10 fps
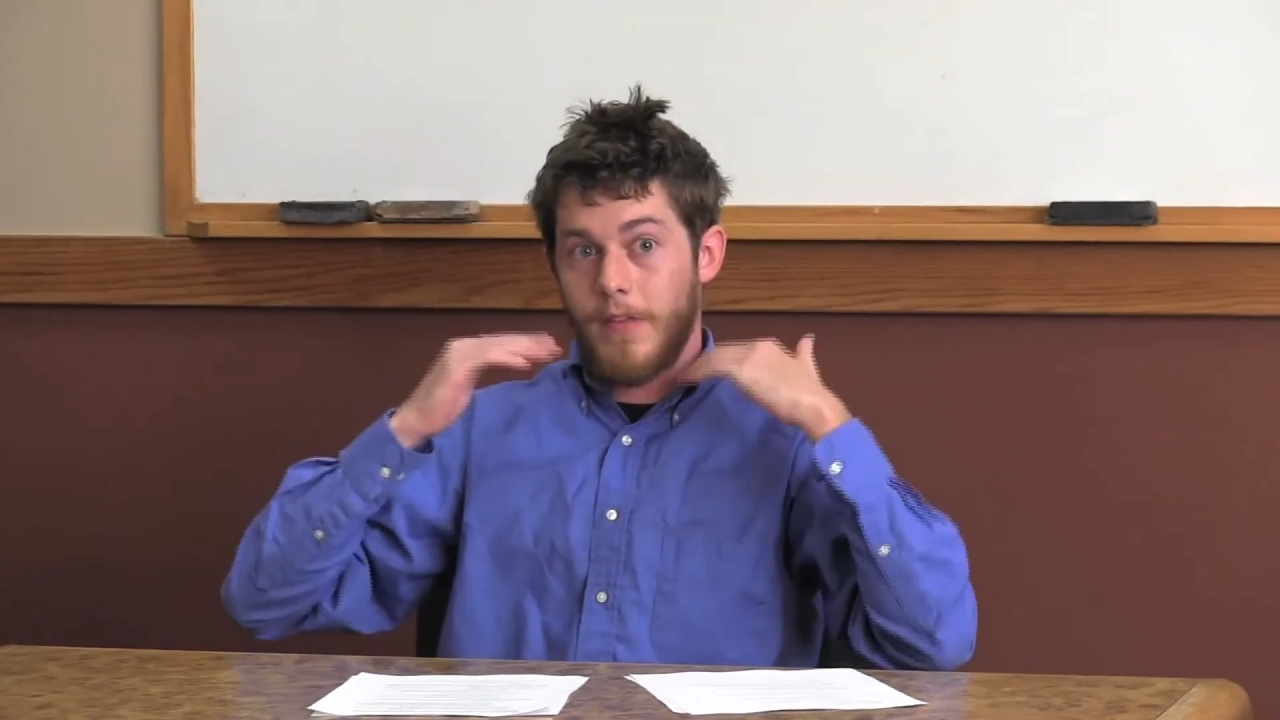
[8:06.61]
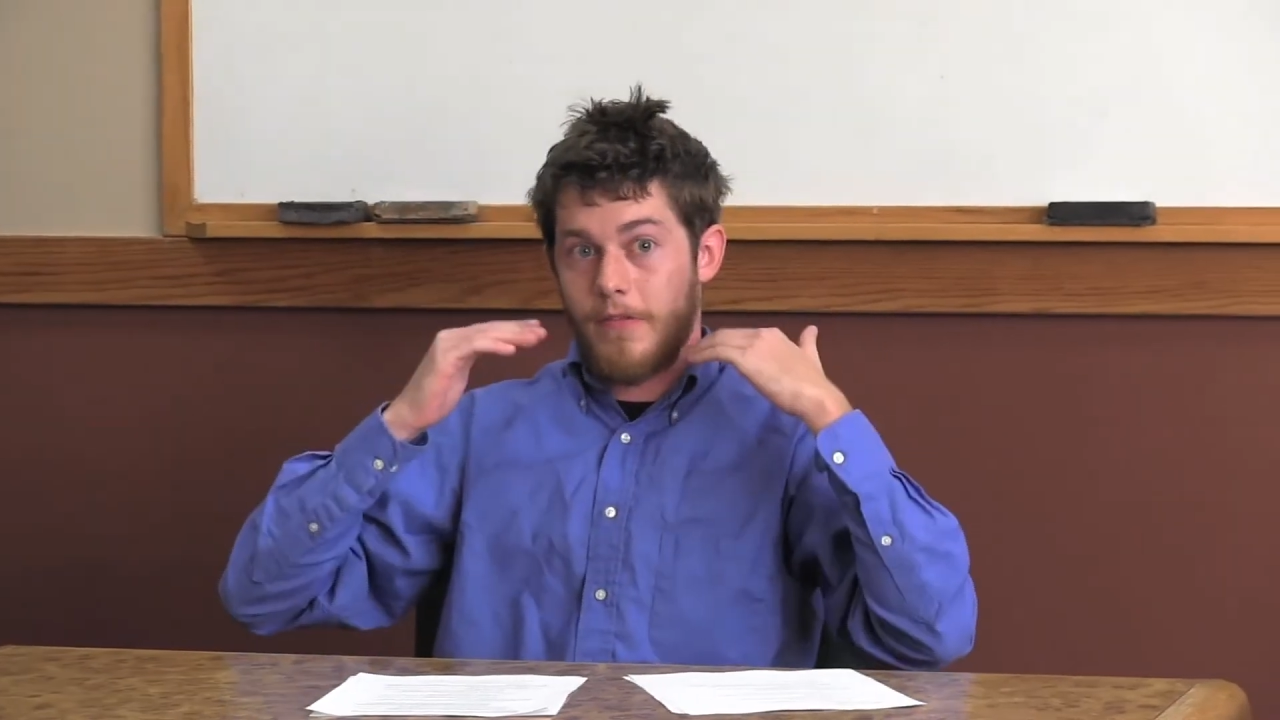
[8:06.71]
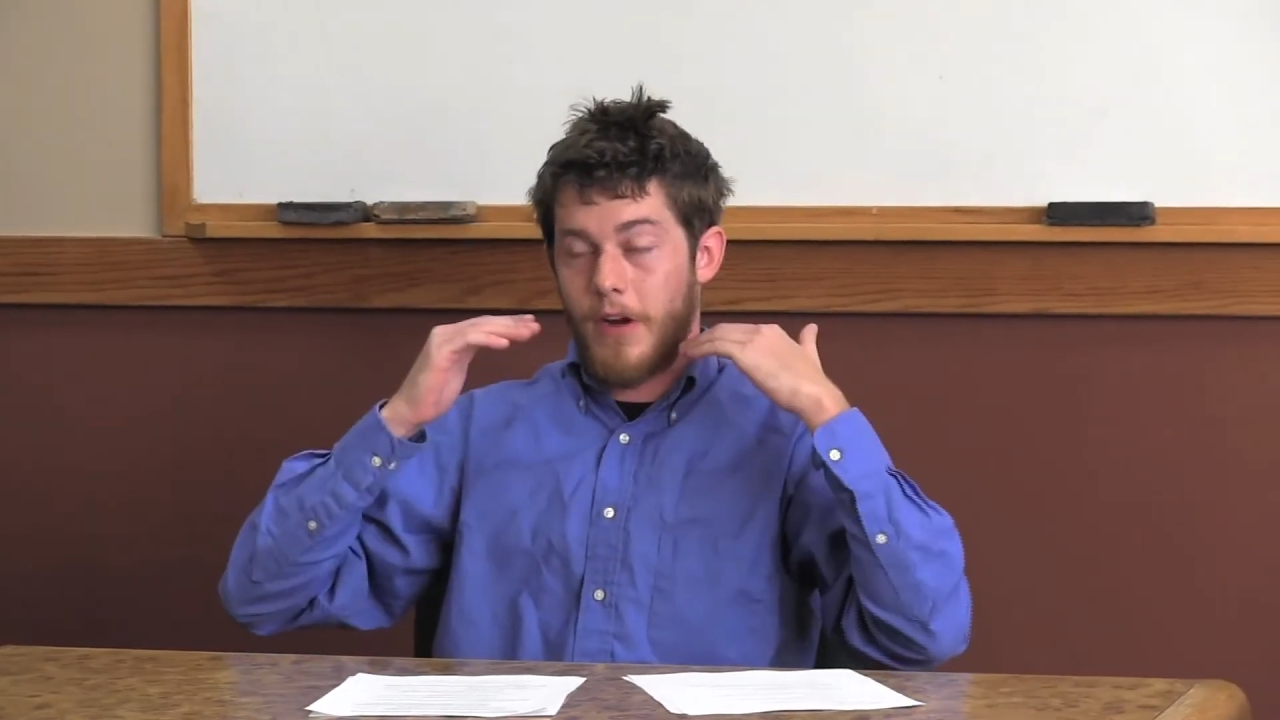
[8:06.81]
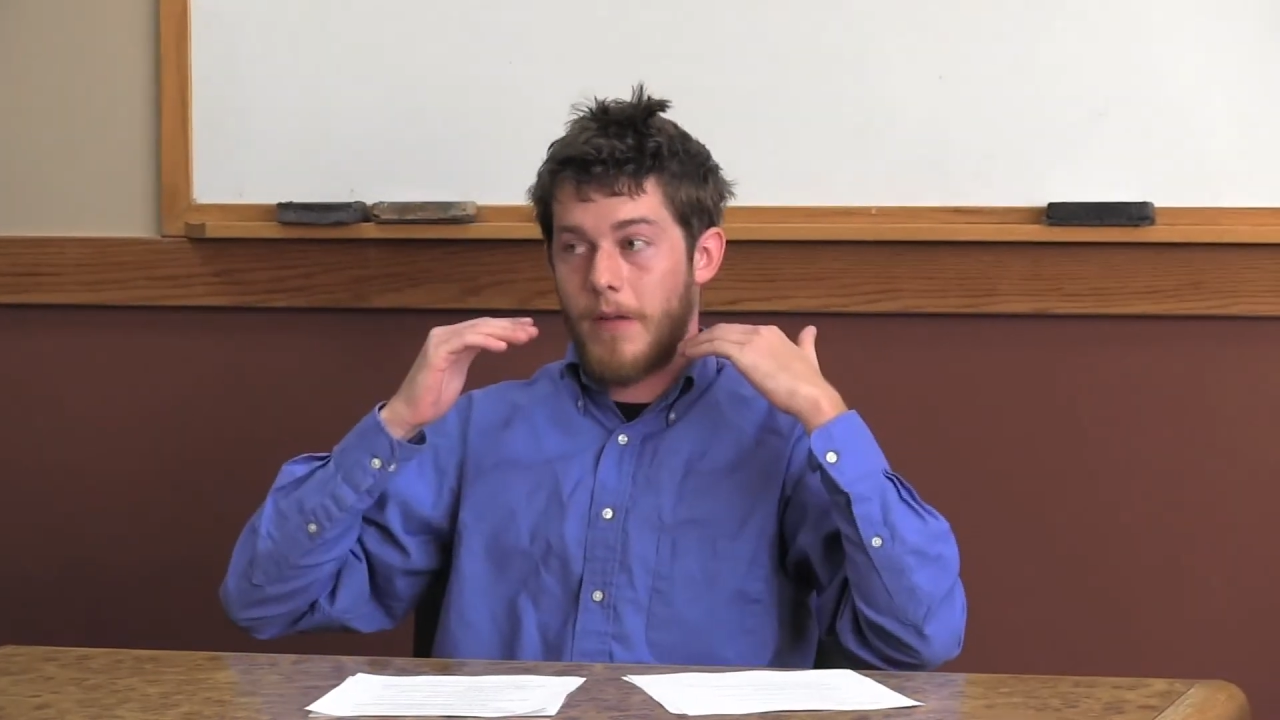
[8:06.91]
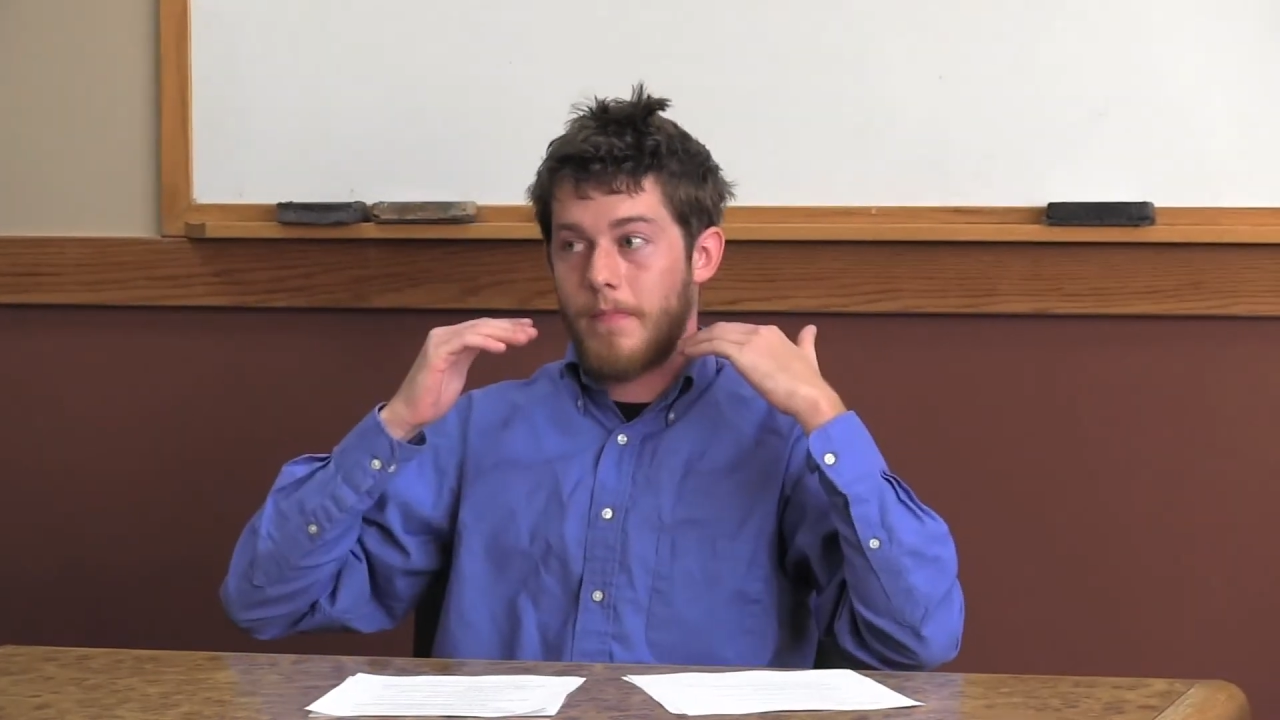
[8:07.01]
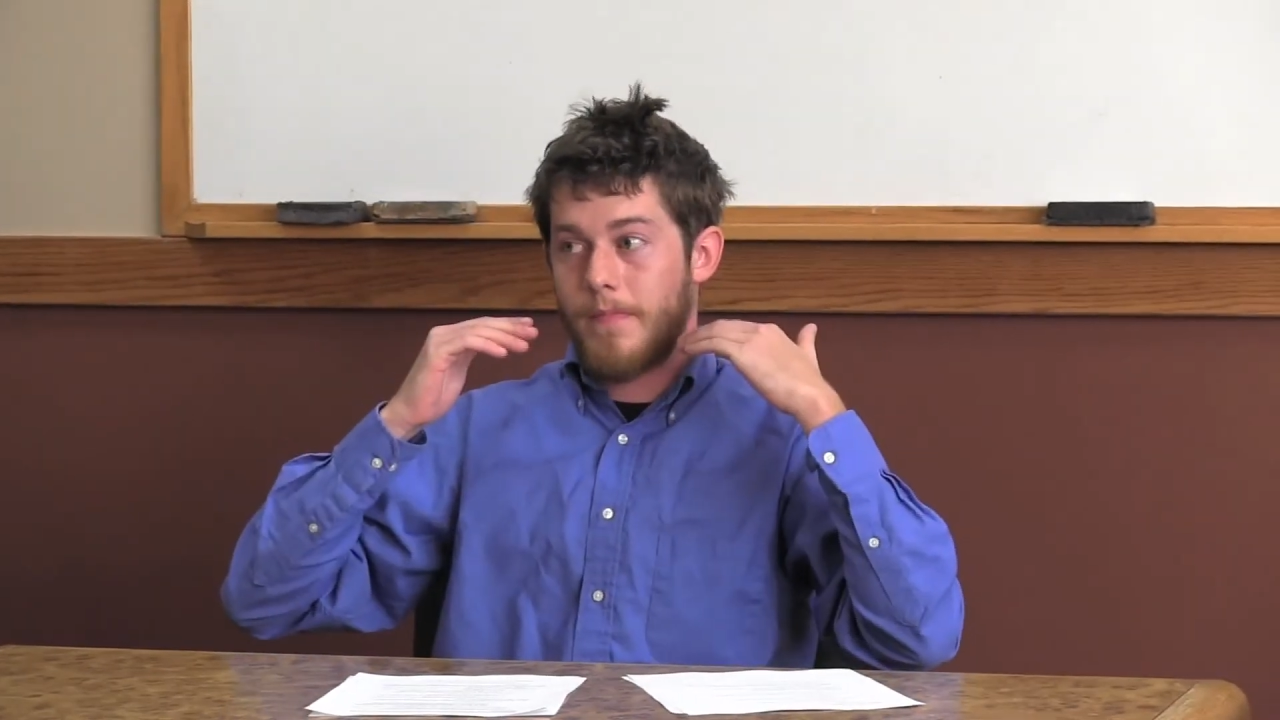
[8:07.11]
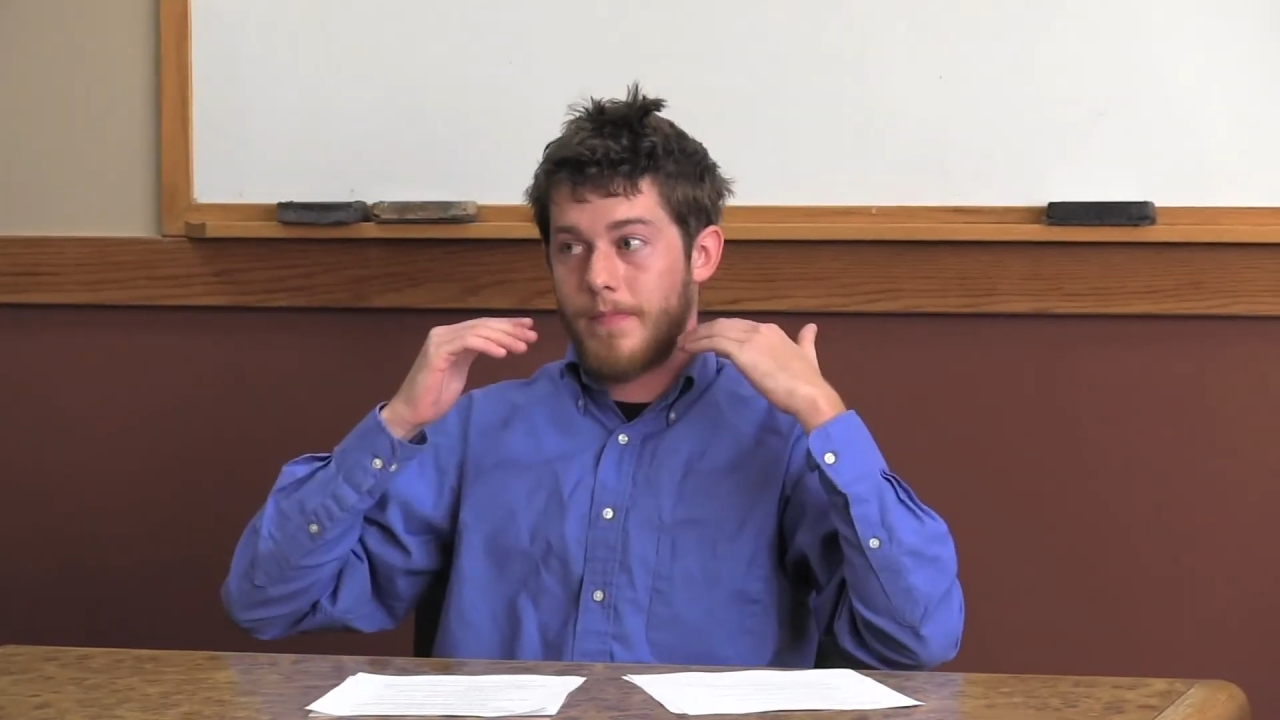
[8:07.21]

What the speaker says: frame,